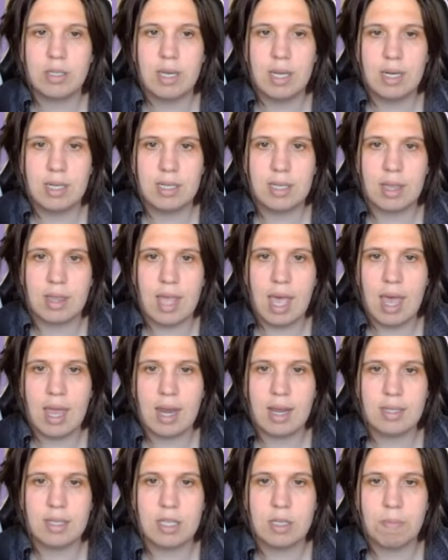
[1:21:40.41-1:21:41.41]
need to set that
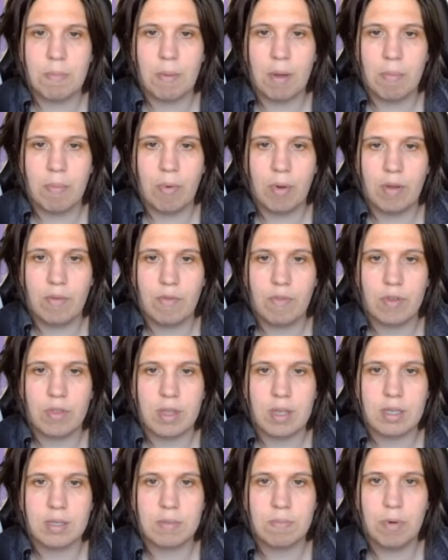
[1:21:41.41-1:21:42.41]
as the spawn point for
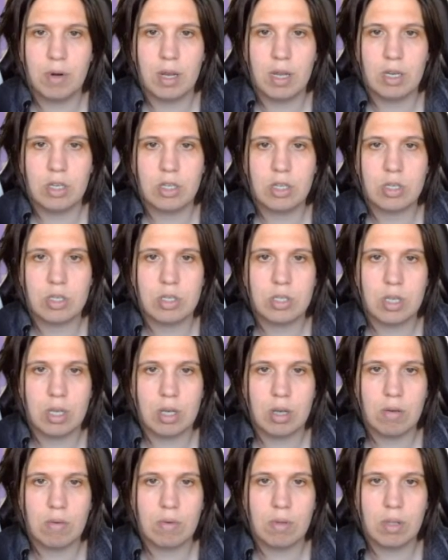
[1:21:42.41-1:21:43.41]
this bridge.
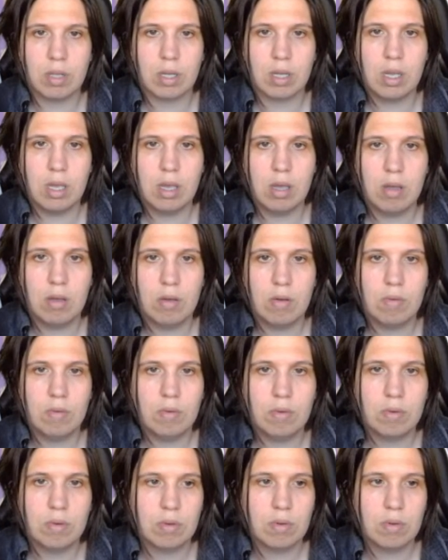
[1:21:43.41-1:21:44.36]
So click you,